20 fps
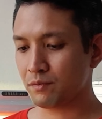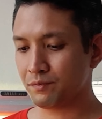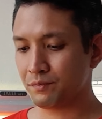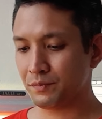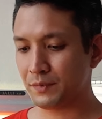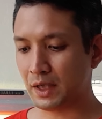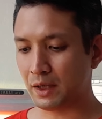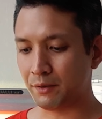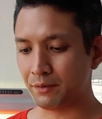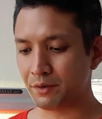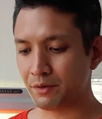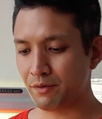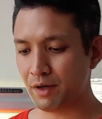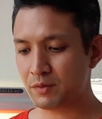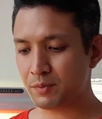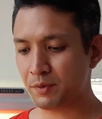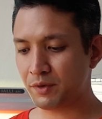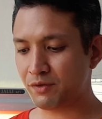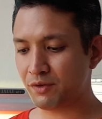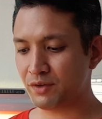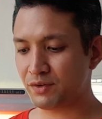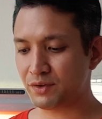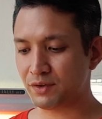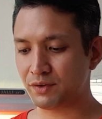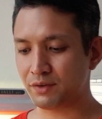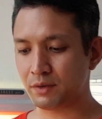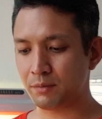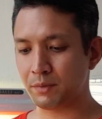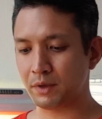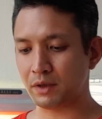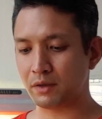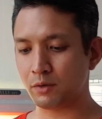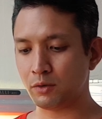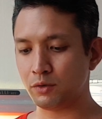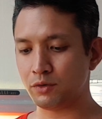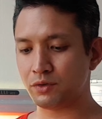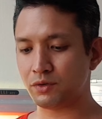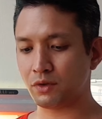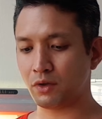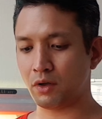Now, the respiratory system
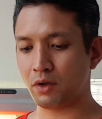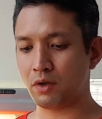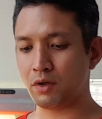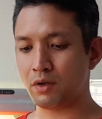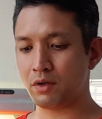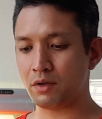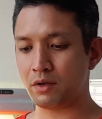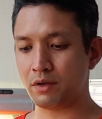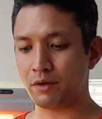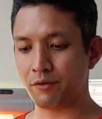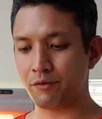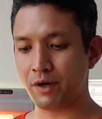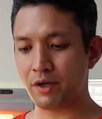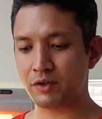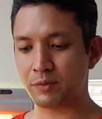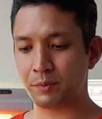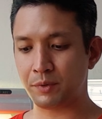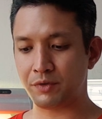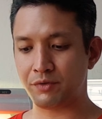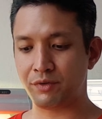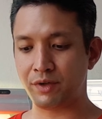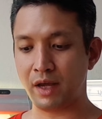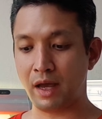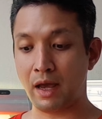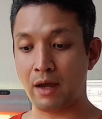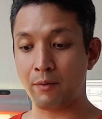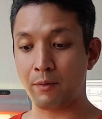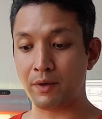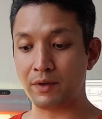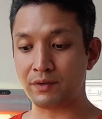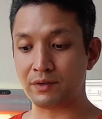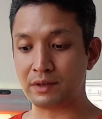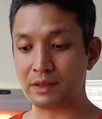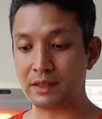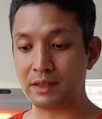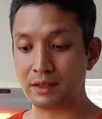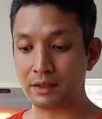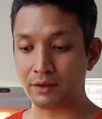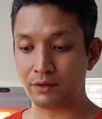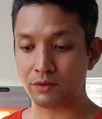includes the respiratory airways
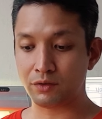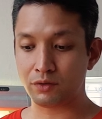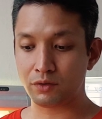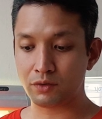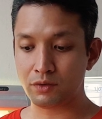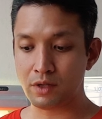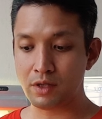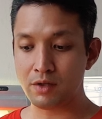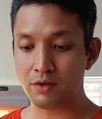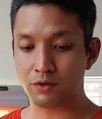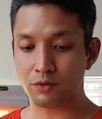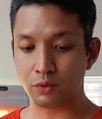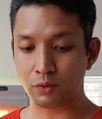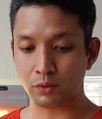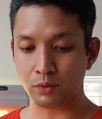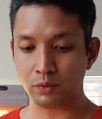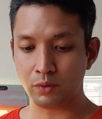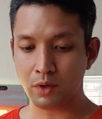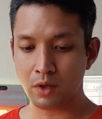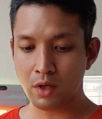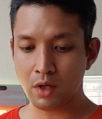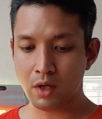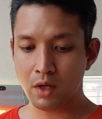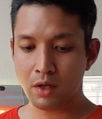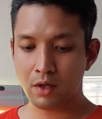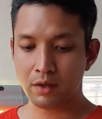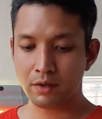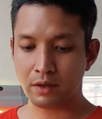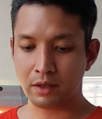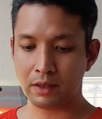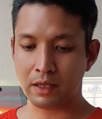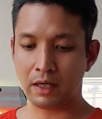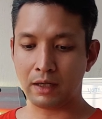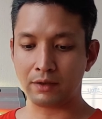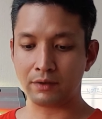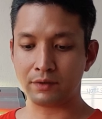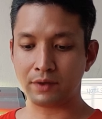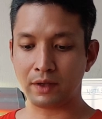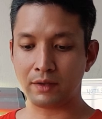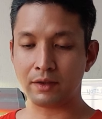leading into the
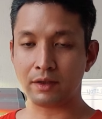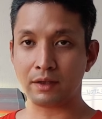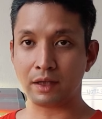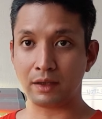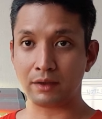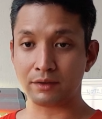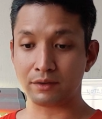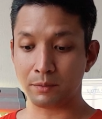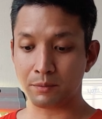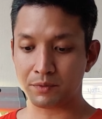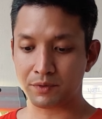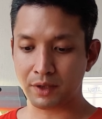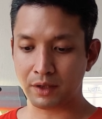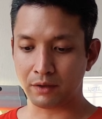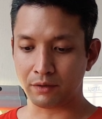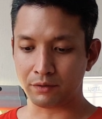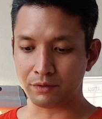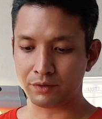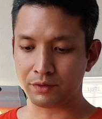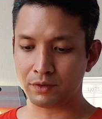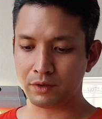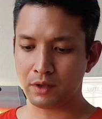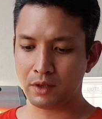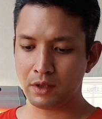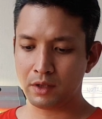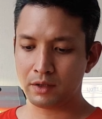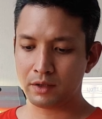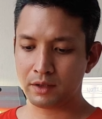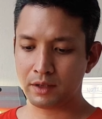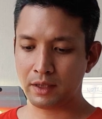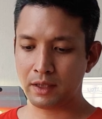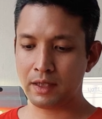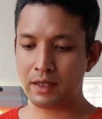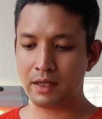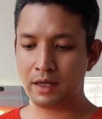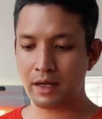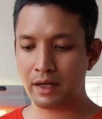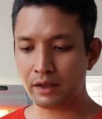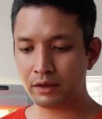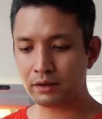lungs and the lungs themselves. The
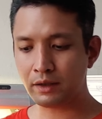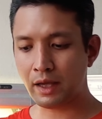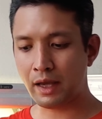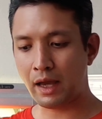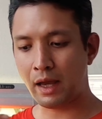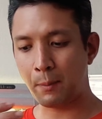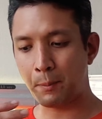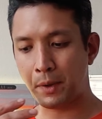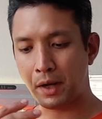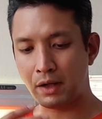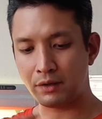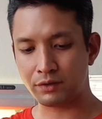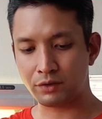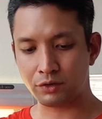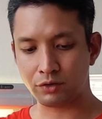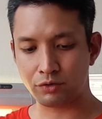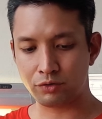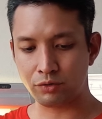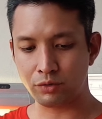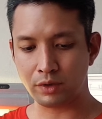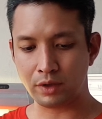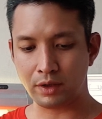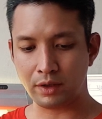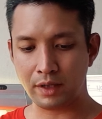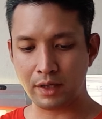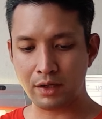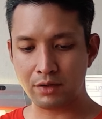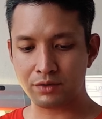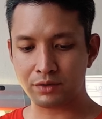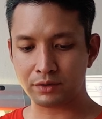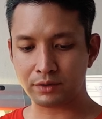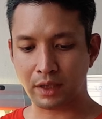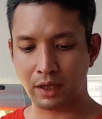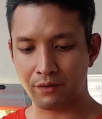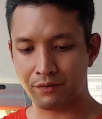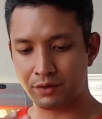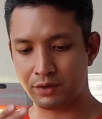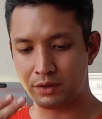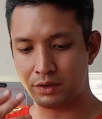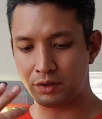inhaled air passes through the nasal
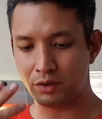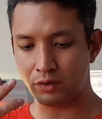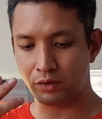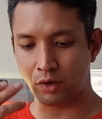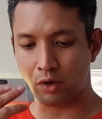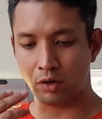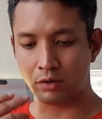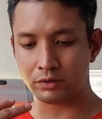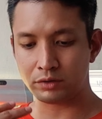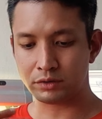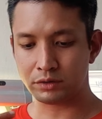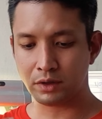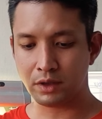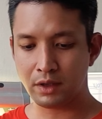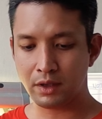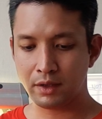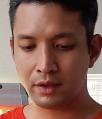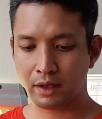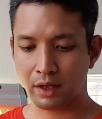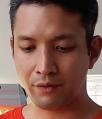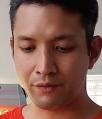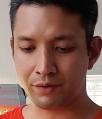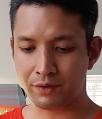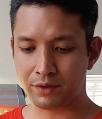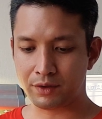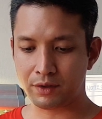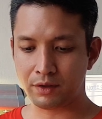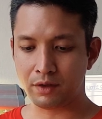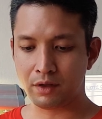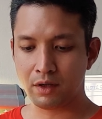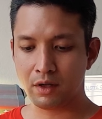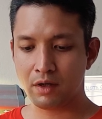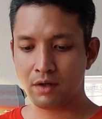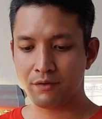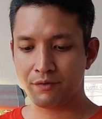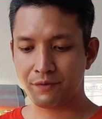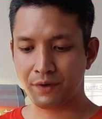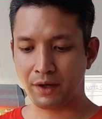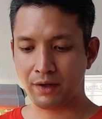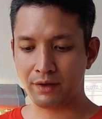cavity or the oral cavity,
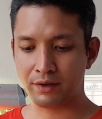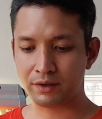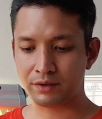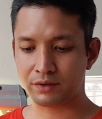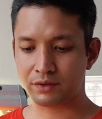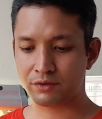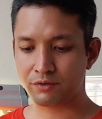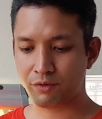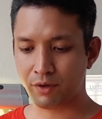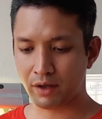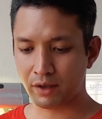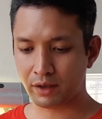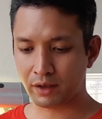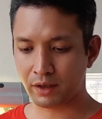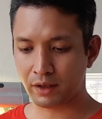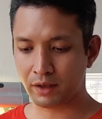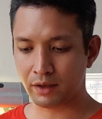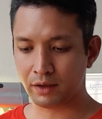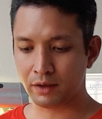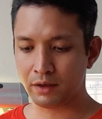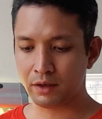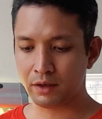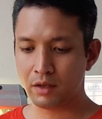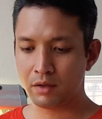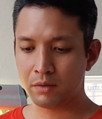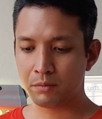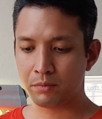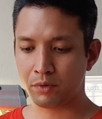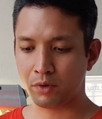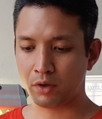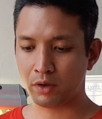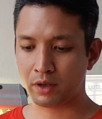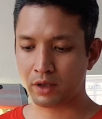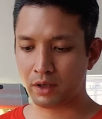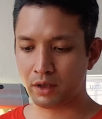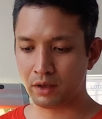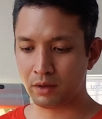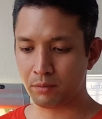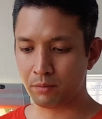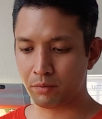pharynx, trachea,
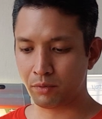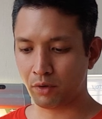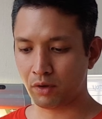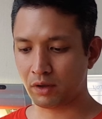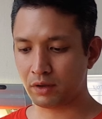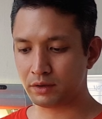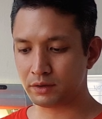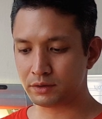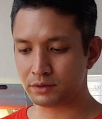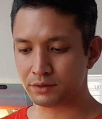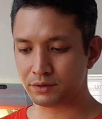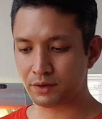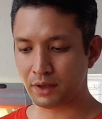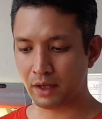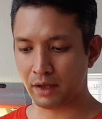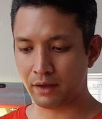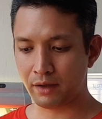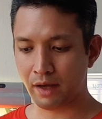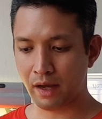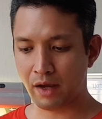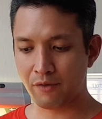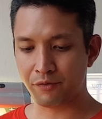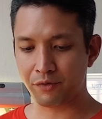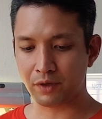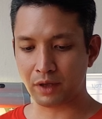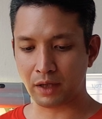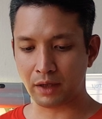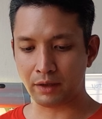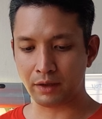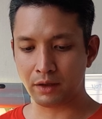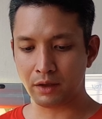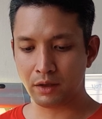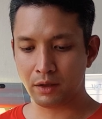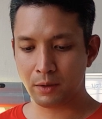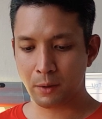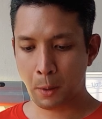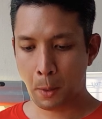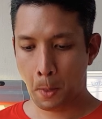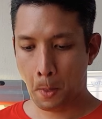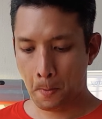bronchi, bronchioles, and alveoli,
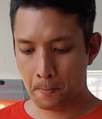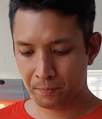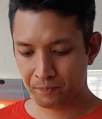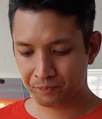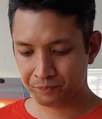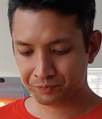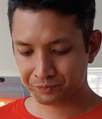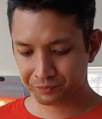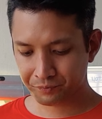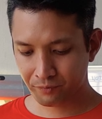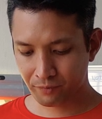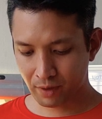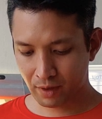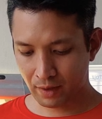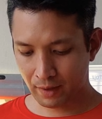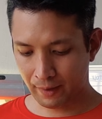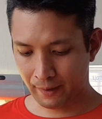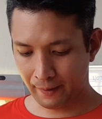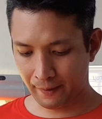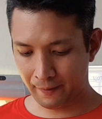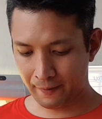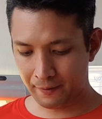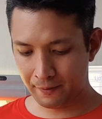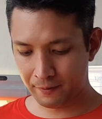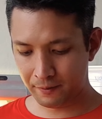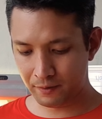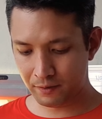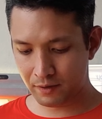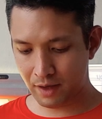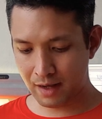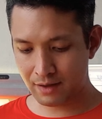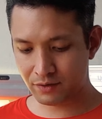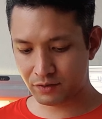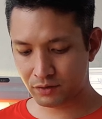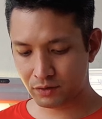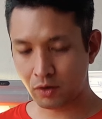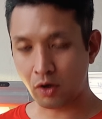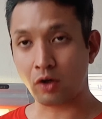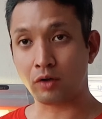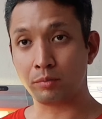and that's
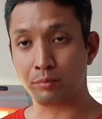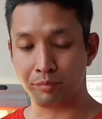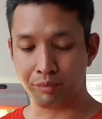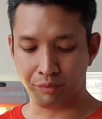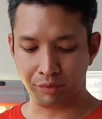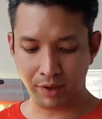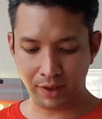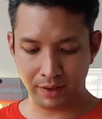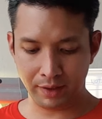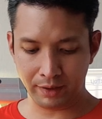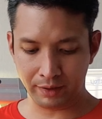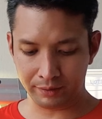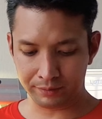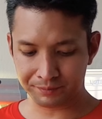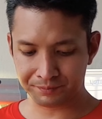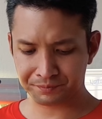called breathing.